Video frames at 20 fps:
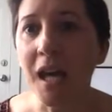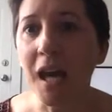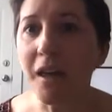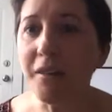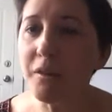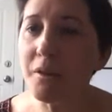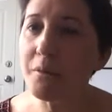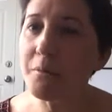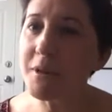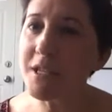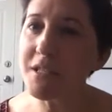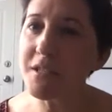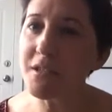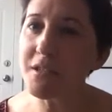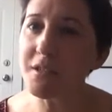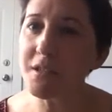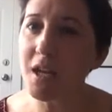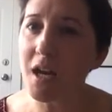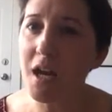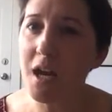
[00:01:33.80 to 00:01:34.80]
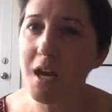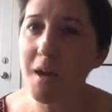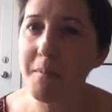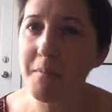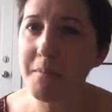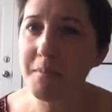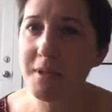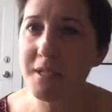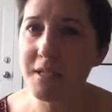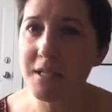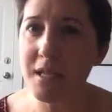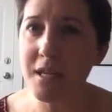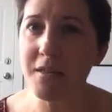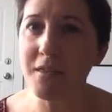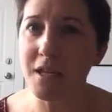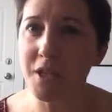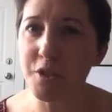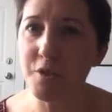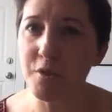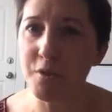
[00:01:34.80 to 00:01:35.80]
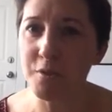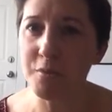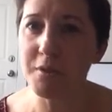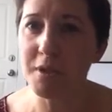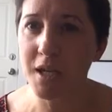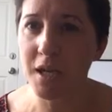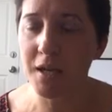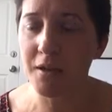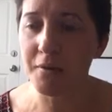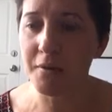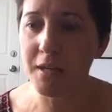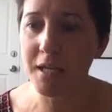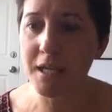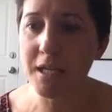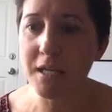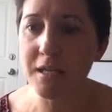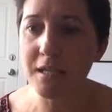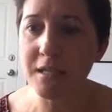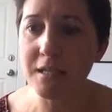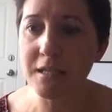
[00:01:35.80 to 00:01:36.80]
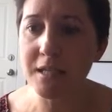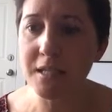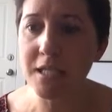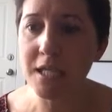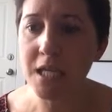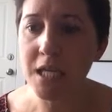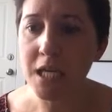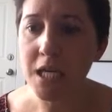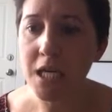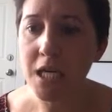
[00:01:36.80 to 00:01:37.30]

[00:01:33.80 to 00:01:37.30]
And the reason I'm saying that to you now is